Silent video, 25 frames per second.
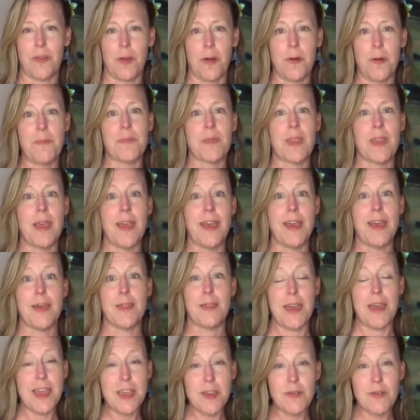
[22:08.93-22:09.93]
So
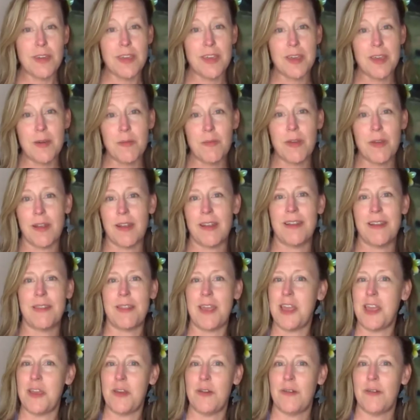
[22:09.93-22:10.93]
thank you, Kim, and
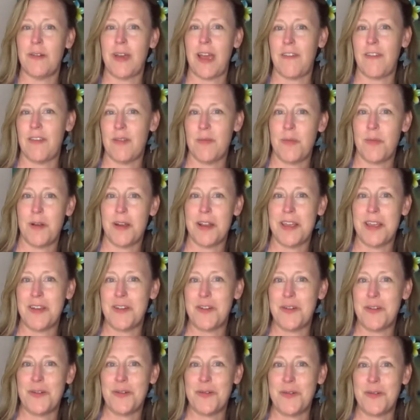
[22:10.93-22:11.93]
thank you
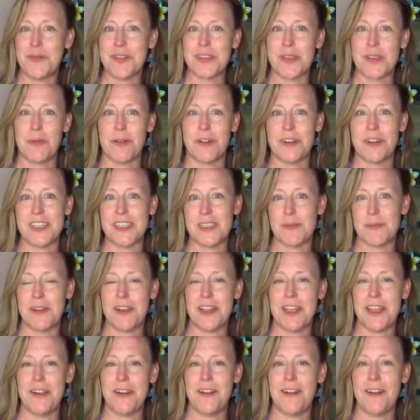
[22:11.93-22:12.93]
everybody who was a
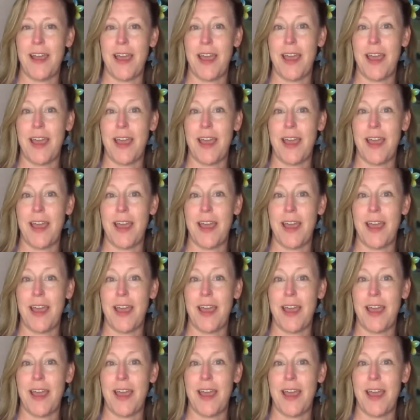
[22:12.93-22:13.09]
participant here.